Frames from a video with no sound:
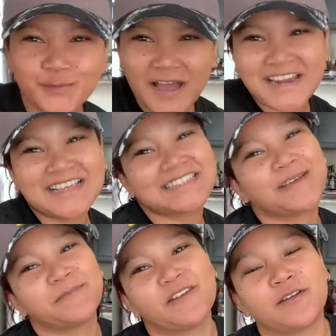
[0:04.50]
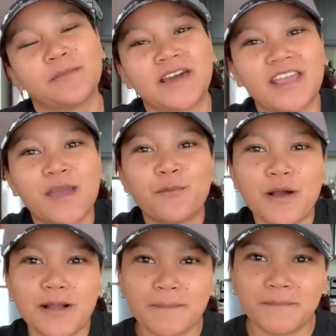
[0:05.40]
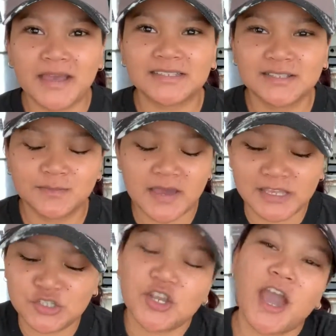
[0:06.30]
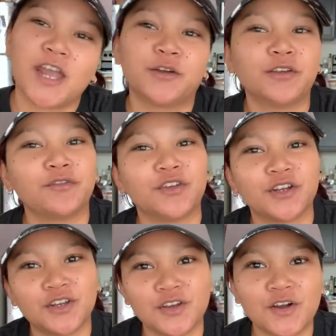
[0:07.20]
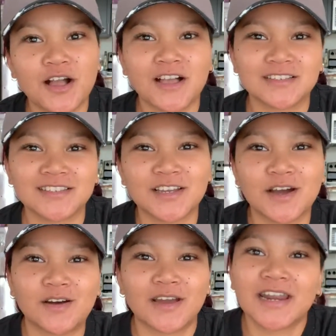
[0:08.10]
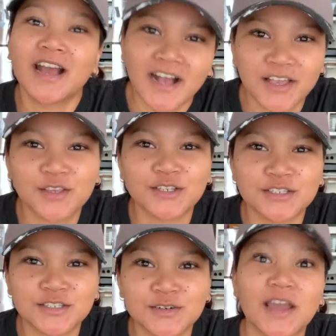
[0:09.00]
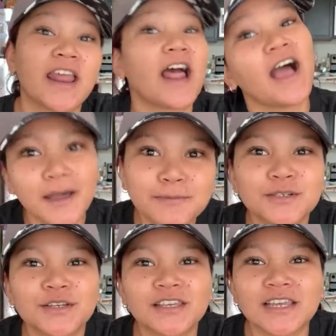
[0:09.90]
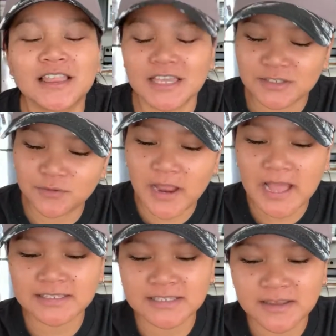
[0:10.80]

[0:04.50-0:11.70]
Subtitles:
What is up, everybody, and welcome back to my channel. If you're new, how's it going? How you doing? I'm doing good, thanks for asking.